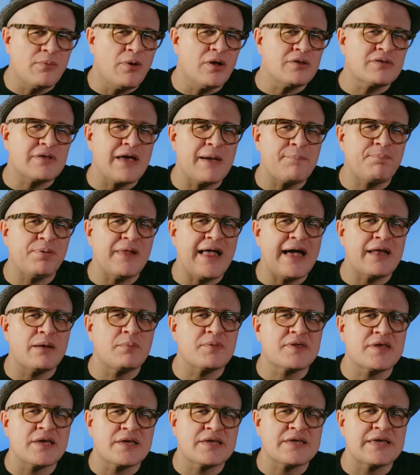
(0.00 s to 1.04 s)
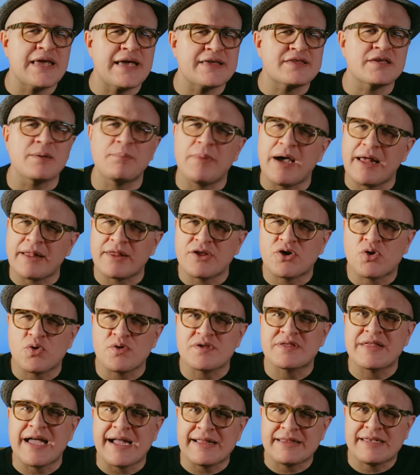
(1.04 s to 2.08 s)
the multi platinum success of Motley
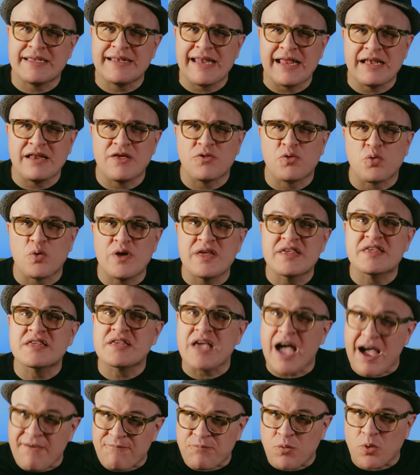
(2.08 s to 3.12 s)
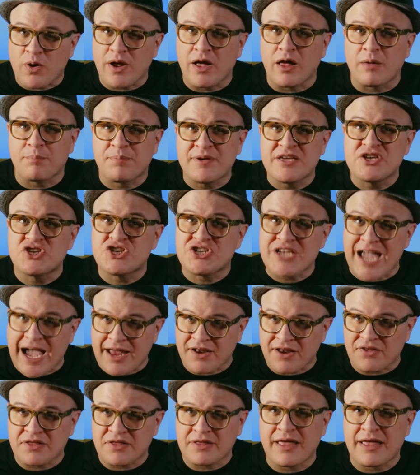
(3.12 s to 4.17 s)
Crue's 1983 sophomore LP,
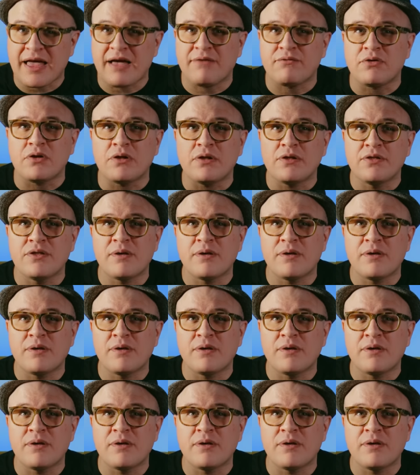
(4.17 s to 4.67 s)
Shout at the Devil,